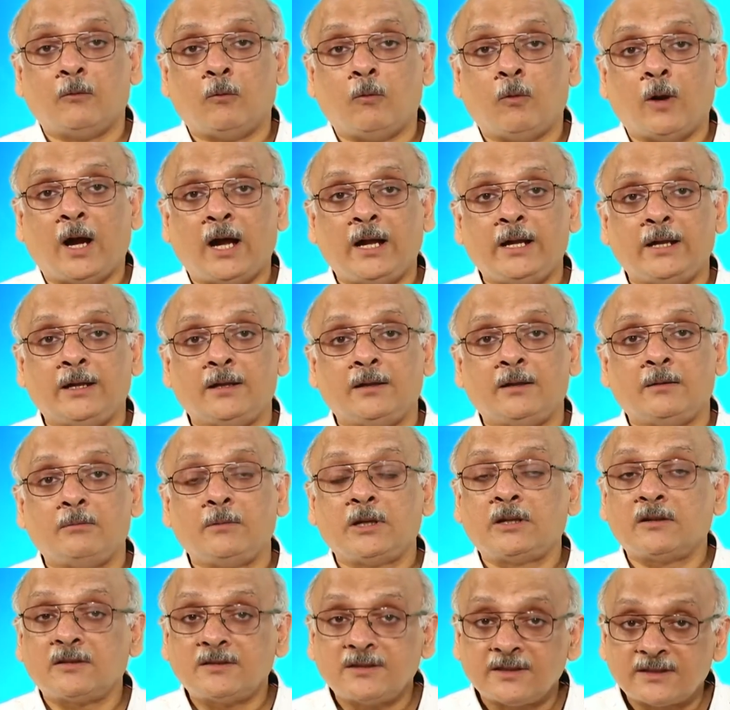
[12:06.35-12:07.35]
Why?
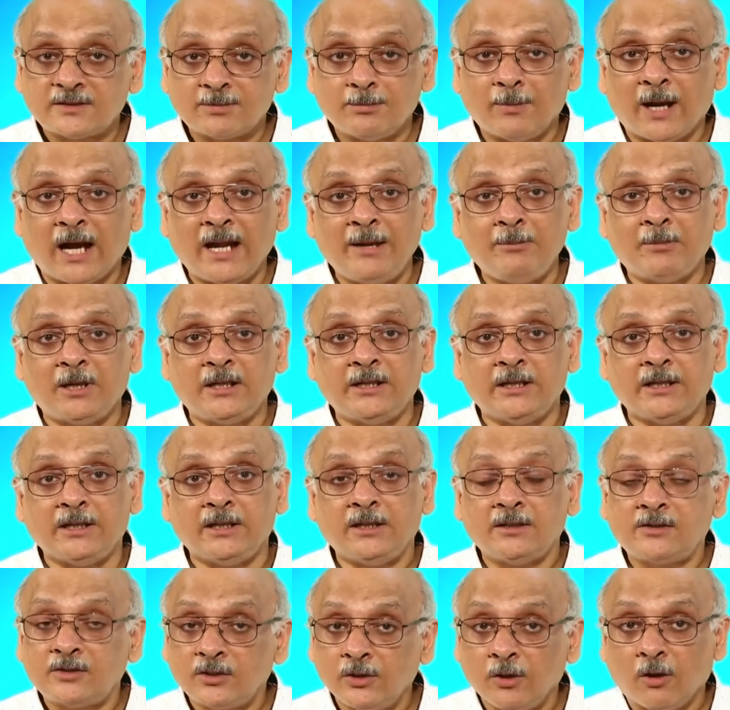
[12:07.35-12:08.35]
Because it's my money,
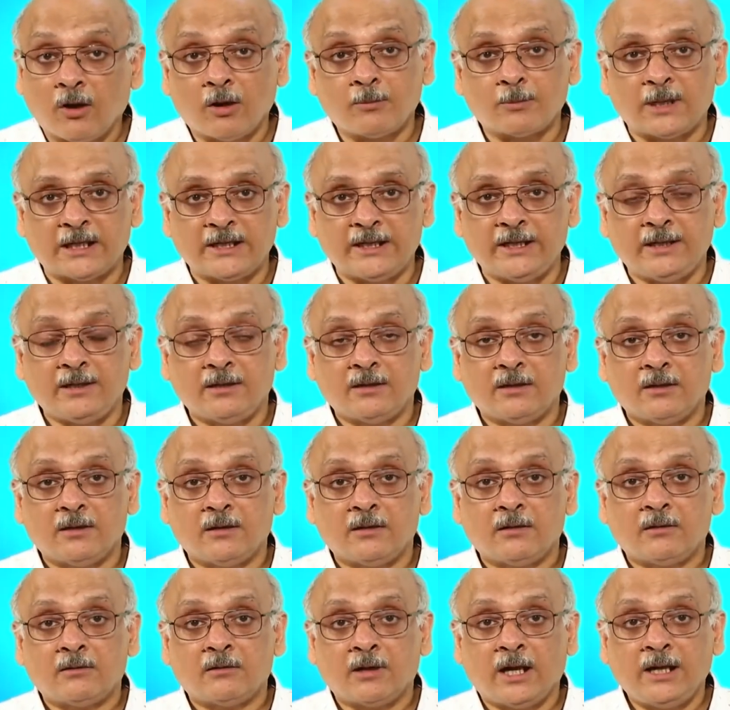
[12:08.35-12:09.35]
it's your money,
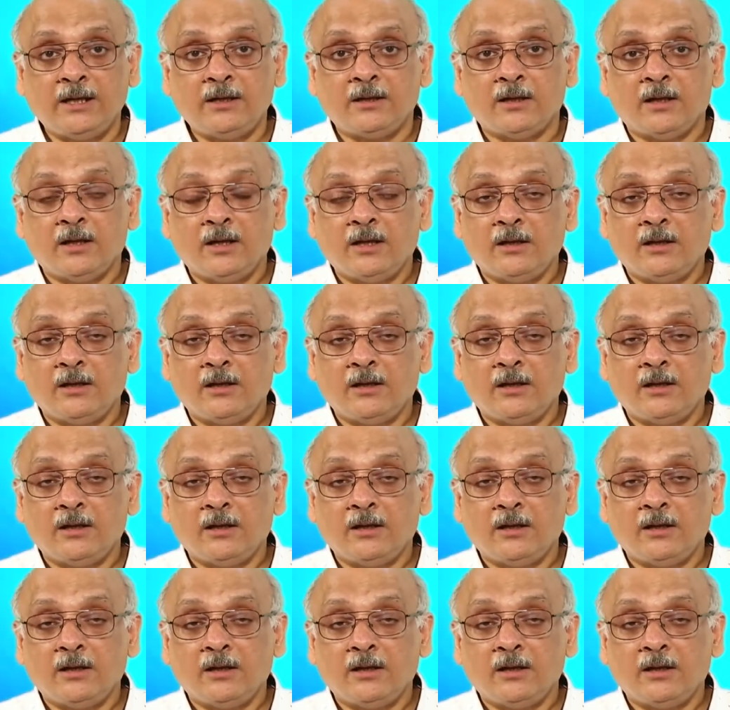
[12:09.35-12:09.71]
right?